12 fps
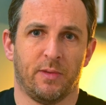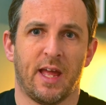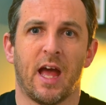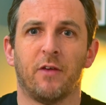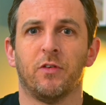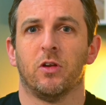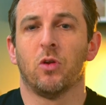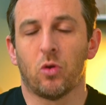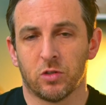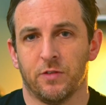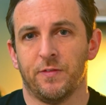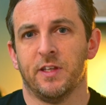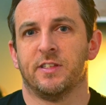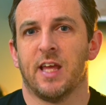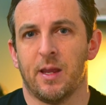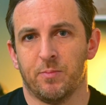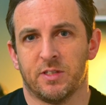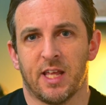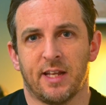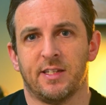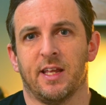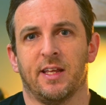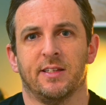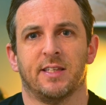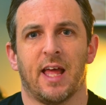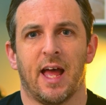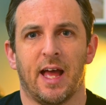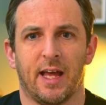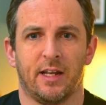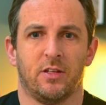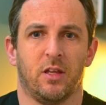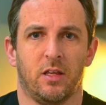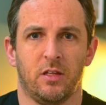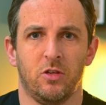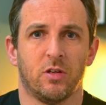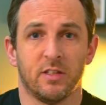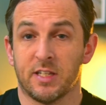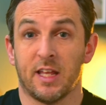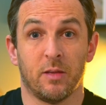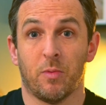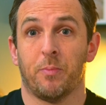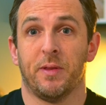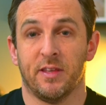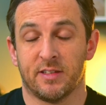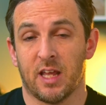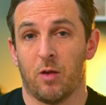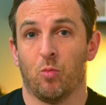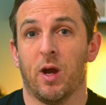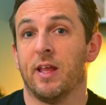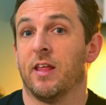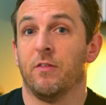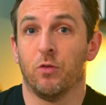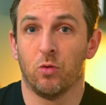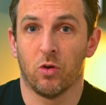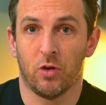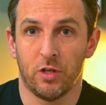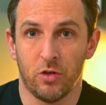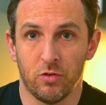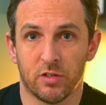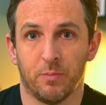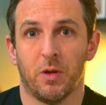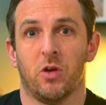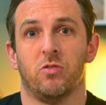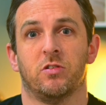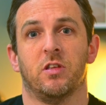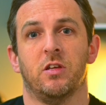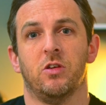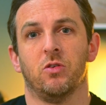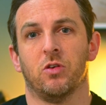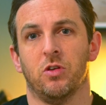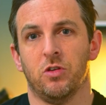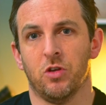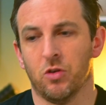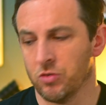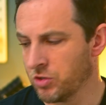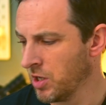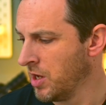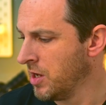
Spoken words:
They have a lot of the same settings and you can set them up in the same way. They've all got user modes that you can use.